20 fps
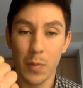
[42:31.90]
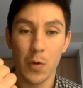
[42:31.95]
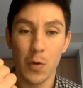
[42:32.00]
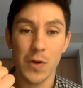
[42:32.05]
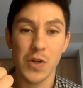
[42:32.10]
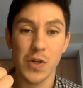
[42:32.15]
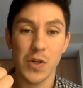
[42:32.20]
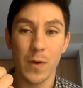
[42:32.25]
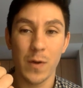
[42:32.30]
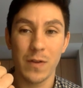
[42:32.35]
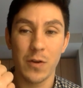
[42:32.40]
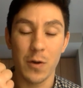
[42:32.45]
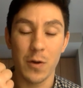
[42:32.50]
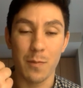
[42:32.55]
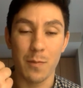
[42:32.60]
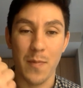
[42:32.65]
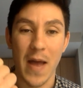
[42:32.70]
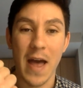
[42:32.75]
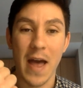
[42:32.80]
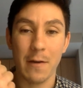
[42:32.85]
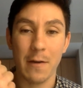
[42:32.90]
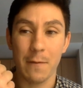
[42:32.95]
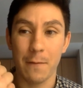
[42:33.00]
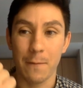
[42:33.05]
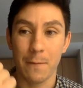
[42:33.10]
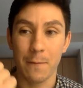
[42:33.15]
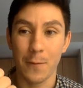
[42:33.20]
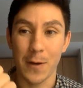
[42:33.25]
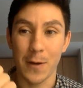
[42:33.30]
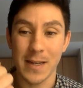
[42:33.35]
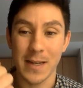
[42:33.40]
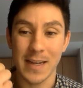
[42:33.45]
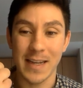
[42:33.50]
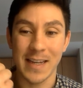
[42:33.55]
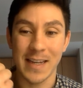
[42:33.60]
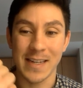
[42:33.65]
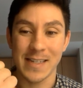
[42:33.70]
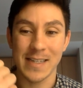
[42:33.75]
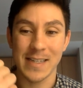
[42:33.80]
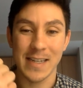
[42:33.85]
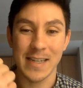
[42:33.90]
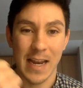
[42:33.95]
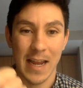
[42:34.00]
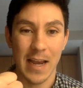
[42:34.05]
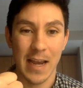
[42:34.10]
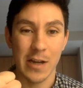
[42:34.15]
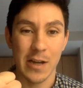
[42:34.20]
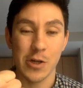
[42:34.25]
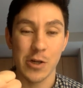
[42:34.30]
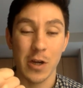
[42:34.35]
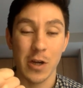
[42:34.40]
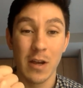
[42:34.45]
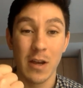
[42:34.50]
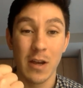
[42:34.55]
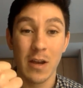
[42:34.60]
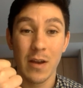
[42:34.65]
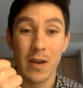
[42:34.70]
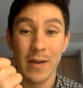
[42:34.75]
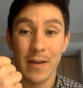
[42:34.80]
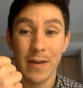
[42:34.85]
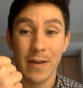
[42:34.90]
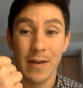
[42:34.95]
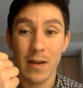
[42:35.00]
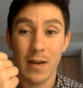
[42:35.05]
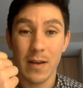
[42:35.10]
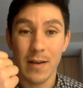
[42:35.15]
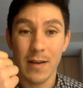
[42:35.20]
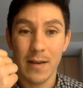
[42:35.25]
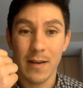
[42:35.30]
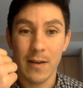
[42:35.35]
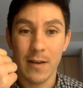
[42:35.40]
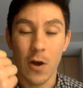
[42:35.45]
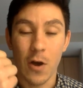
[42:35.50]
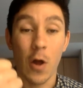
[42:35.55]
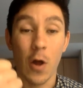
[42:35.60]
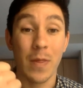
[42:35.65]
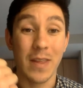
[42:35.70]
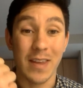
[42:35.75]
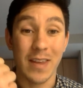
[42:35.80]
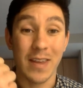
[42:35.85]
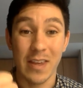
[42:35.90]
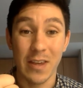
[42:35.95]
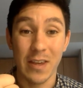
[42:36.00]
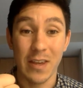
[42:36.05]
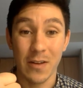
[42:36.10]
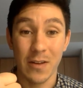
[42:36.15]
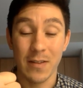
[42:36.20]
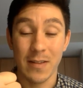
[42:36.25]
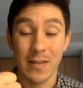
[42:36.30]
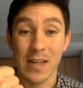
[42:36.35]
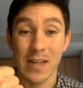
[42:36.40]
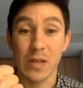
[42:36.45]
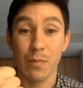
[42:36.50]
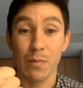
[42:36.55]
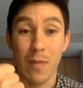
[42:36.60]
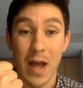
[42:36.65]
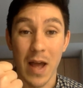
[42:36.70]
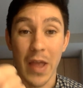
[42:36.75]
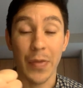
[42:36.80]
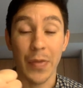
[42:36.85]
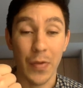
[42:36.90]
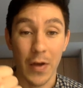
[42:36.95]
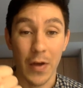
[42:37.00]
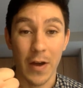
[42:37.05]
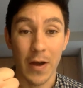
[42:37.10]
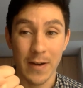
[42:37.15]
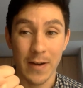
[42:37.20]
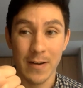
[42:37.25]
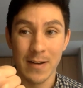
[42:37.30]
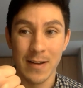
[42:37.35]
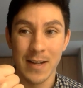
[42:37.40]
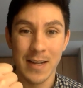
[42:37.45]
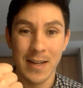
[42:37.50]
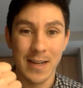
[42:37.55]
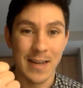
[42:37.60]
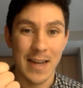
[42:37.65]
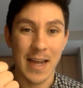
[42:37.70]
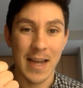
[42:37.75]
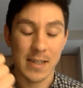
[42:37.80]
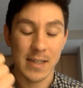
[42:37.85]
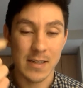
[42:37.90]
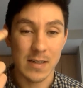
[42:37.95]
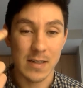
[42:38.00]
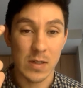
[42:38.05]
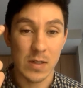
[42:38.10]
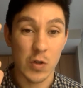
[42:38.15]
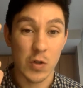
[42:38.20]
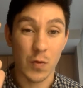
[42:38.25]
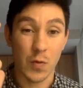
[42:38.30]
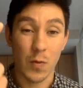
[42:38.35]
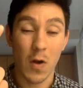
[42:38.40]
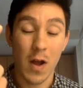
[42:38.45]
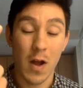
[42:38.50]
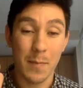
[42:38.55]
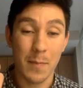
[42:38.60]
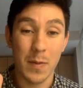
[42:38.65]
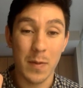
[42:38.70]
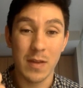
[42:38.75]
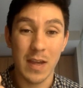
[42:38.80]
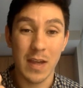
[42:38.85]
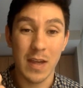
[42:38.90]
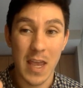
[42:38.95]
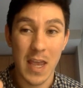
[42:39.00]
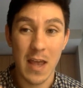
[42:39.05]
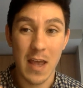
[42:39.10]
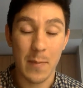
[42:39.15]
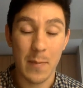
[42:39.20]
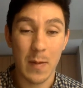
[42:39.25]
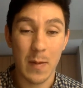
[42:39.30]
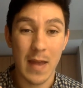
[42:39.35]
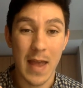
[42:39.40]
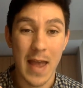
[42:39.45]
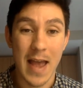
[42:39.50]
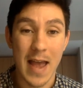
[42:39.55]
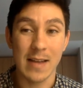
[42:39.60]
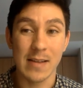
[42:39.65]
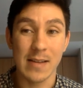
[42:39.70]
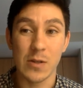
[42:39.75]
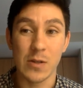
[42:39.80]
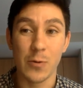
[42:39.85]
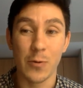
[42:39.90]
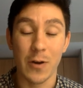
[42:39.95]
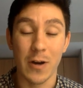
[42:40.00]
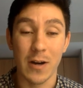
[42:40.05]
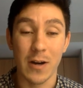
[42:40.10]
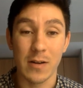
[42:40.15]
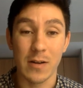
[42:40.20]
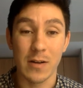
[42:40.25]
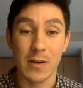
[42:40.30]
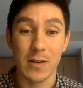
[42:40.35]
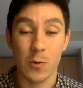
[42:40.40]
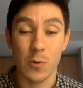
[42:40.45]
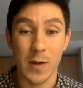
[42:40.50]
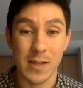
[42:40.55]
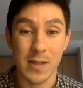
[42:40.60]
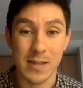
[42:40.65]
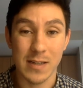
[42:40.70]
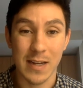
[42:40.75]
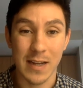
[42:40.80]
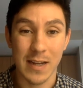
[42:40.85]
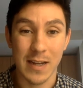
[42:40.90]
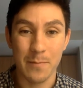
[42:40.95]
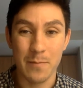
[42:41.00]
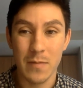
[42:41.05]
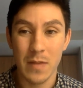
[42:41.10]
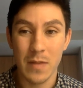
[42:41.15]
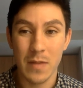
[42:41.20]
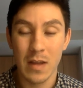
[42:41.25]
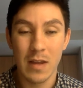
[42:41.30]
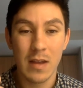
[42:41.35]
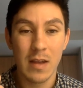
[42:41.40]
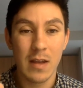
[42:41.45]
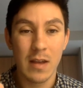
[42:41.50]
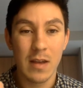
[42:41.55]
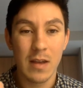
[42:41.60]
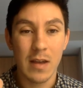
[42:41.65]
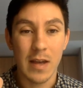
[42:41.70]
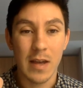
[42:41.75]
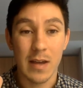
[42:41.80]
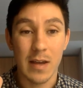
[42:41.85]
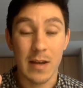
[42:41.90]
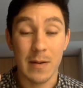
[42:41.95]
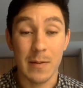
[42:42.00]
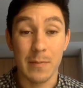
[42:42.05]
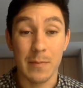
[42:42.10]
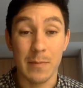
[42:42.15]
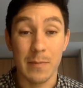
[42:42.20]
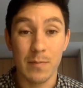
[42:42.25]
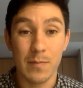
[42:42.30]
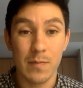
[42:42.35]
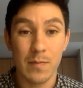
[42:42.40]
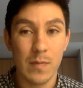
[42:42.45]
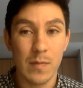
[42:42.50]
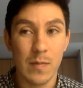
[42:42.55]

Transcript: push with your back foot inside edge on the heel. That's my thought. Next is drop the hip as you are twisting. Um,